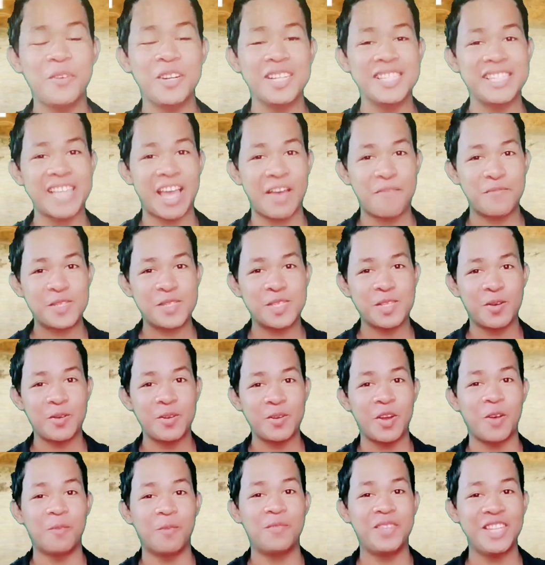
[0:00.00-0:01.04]
first
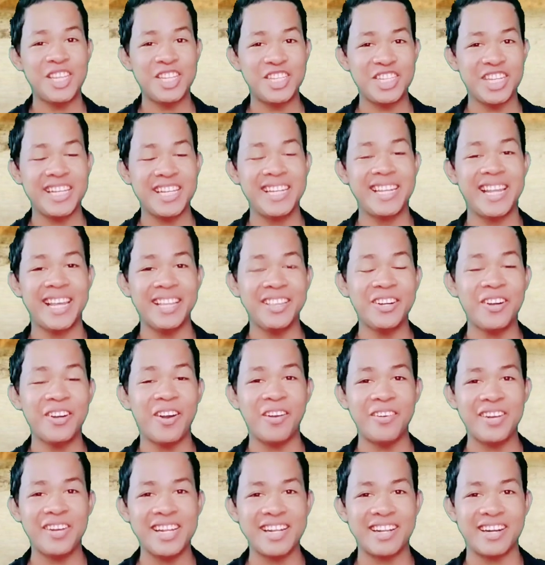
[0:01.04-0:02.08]
episode of Teaching
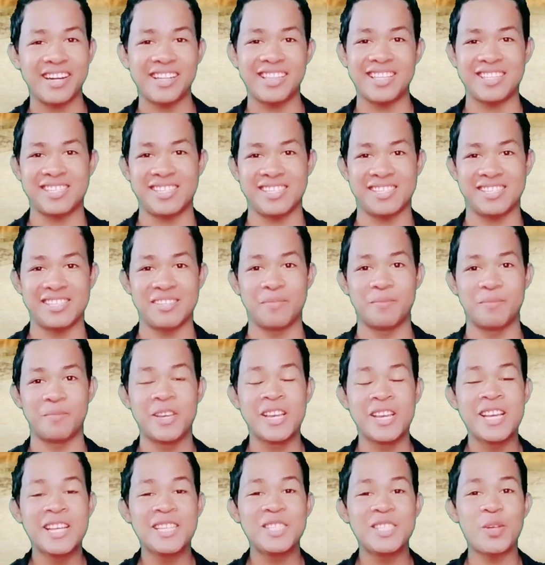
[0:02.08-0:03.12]
Literary Criticism.
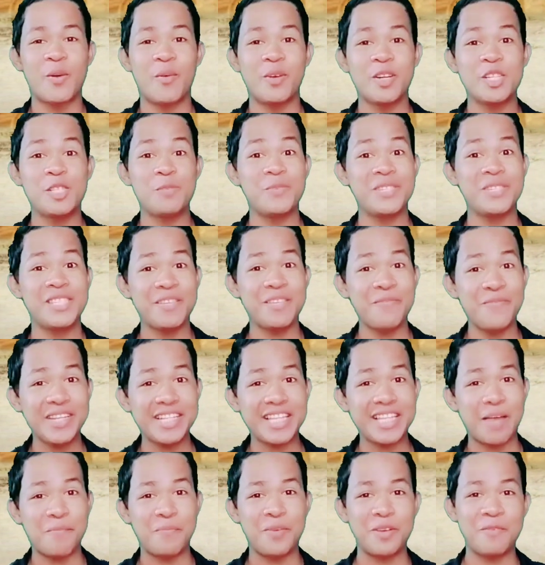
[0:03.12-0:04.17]
So our
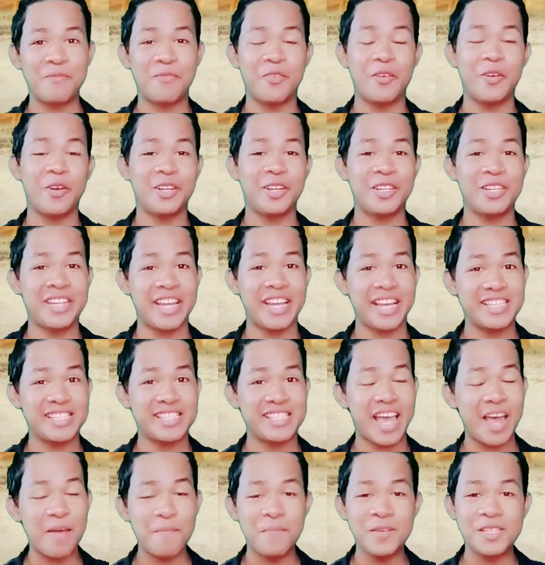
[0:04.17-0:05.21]
specific topic for
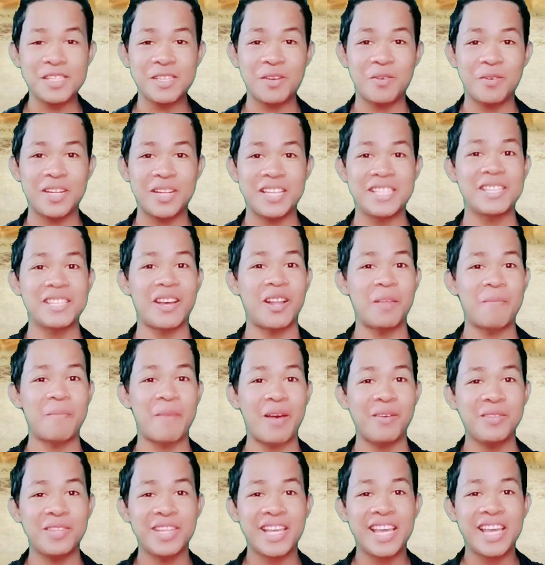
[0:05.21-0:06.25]
today's episode is all
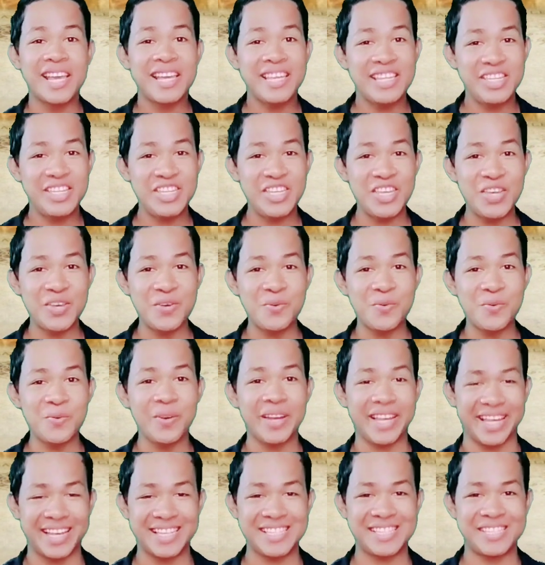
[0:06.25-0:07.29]
about new
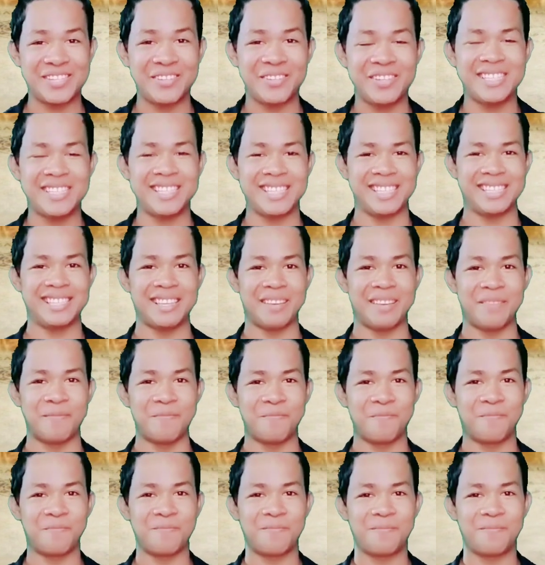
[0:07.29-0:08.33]
historicism.